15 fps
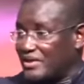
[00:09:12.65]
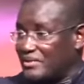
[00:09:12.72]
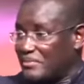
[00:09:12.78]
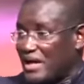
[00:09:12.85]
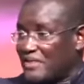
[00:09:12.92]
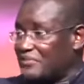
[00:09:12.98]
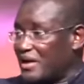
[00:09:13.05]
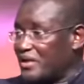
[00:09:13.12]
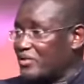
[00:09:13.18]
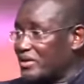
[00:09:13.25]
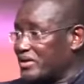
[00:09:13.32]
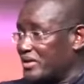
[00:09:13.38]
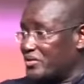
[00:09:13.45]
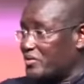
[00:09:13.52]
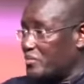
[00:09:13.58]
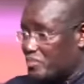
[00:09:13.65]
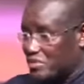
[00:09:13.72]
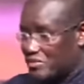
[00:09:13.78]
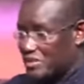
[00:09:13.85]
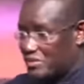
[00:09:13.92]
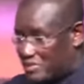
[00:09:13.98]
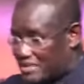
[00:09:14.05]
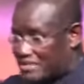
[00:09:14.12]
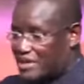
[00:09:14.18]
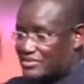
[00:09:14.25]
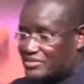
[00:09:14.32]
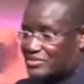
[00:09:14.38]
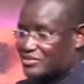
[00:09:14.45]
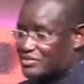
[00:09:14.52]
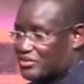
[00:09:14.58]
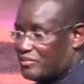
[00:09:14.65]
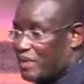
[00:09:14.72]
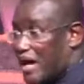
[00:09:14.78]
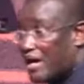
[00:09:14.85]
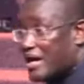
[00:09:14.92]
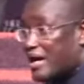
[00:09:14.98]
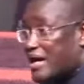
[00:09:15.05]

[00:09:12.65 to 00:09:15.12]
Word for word: But if you are not here, no problem. But I'll still do But